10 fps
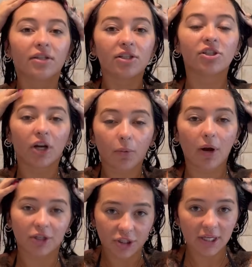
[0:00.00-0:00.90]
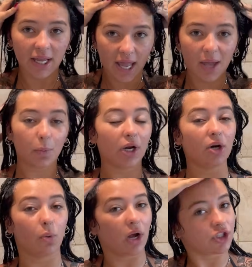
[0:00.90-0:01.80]
start washing it. And we're
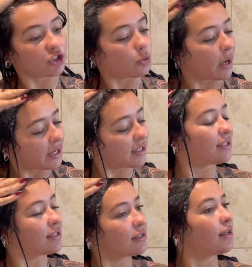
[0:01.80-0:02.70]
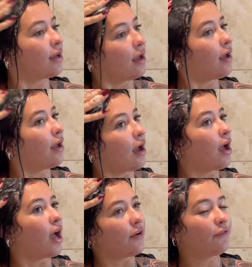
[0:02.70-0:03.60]
gonna wash twice.
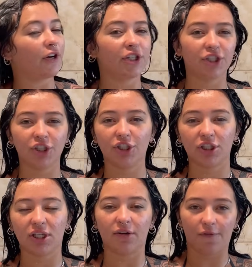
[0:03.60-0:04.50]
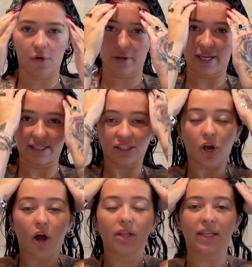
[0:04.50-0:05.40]
First, you're just gonna focus
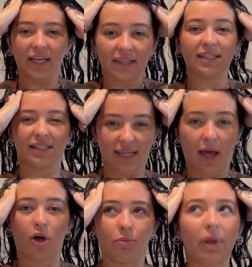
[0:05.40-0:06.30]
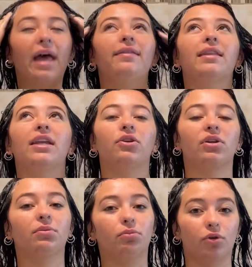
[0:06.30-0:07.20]
on like the scalp, and then you
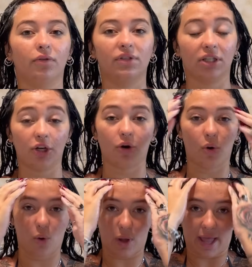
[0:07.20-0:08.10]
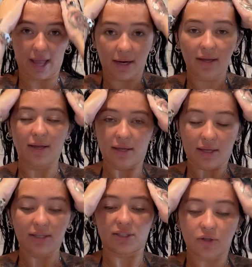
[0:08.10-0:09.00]
can move to your whole head.
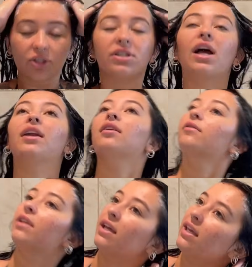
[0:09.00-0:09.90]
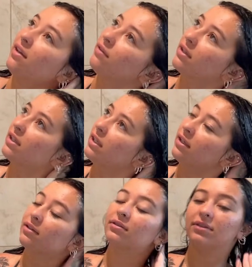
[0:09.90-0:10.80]
So just kind of like
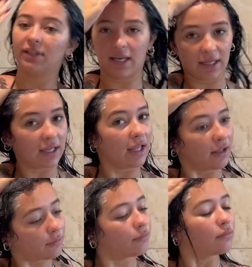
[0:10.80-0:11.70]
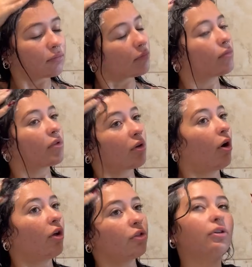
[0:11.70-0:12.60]
evenly getting it
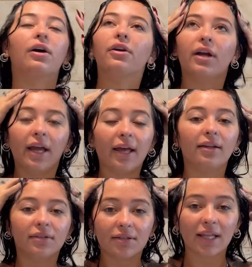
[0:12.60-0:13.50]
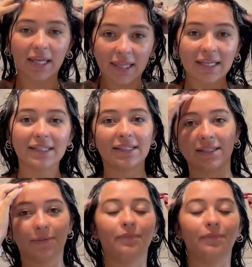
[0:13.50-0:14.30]
all throughout your head, like this.